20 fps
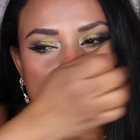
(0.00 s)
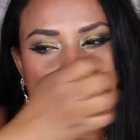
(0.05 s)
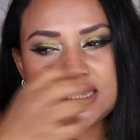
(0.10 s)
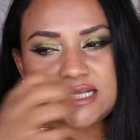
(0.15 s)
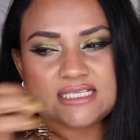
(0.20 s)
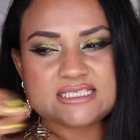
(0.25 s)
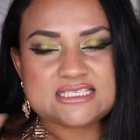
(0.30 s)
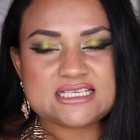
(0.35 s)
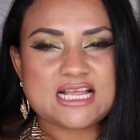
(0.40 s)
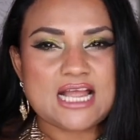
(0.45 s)

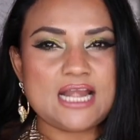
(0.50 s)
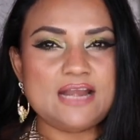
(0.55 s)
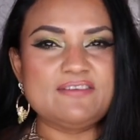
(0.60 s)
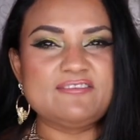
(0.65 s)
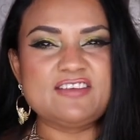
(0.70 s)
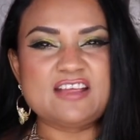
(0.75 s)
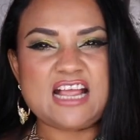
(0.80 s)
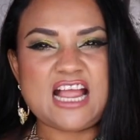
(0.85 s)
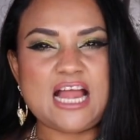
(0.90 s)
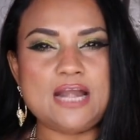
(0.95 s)
it's kind
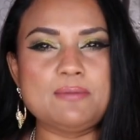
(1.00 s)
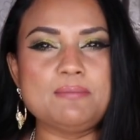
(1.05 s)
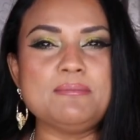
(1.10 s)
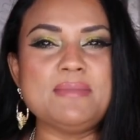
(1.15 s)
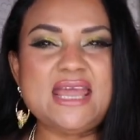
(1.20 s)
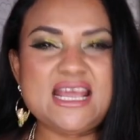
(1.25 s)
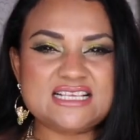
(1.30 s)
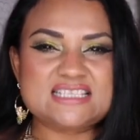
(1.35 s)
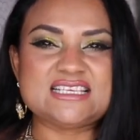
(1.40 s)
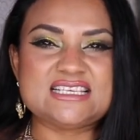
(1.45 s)
of, it kind of
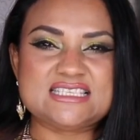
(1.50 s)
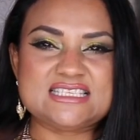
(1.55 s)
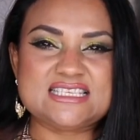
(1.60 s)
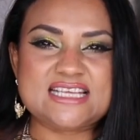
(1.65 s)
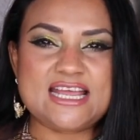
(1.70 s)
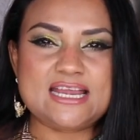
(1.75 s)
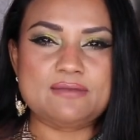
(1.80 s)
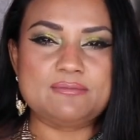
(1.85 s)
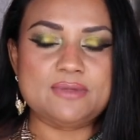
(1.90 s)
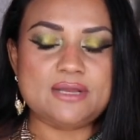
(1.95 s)
makes a
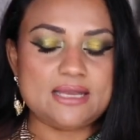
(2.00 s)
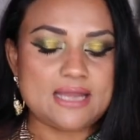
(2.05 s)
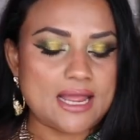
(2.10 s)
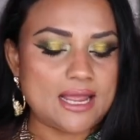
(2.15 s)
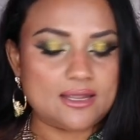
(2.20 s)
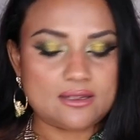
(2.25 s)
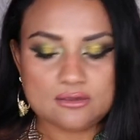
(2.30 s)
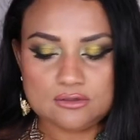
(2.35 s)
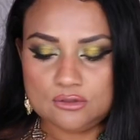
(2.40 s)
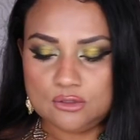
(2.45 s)
statement
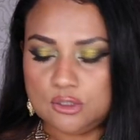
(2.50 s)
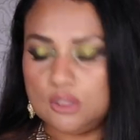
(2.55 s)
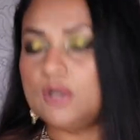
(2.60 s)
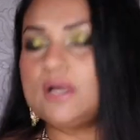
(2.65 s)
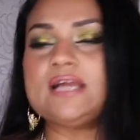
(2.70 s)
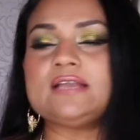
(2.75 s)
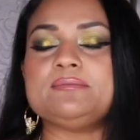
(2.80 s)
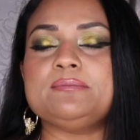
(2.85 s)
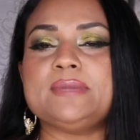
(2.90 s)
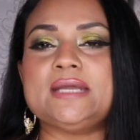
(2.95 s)
like,
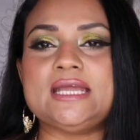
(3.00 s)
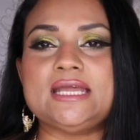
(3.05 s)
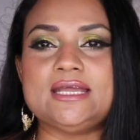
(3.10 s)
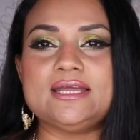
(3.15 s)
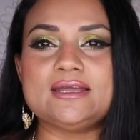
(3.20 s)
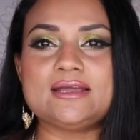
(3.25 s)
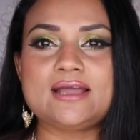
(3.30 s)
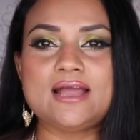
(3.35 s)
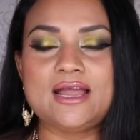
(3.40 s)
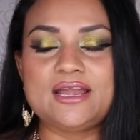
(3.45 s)
look at
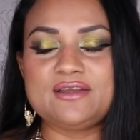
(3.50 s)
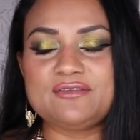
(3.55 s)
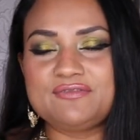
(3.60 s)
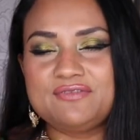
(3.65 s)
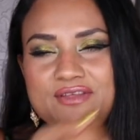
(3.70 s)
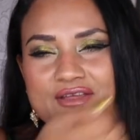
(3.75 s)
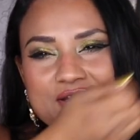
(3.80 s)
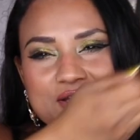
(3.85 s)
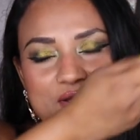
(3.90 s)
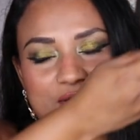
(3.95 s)
me kind of
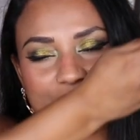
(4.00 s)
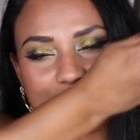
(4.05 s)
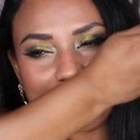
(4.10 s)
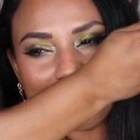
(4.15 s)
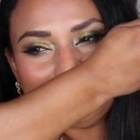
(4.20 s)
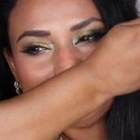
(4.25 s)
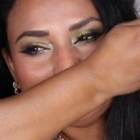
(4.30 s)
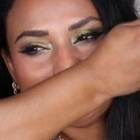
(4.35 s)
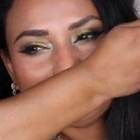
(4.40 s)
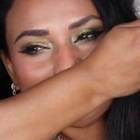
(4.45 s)
thing, you know?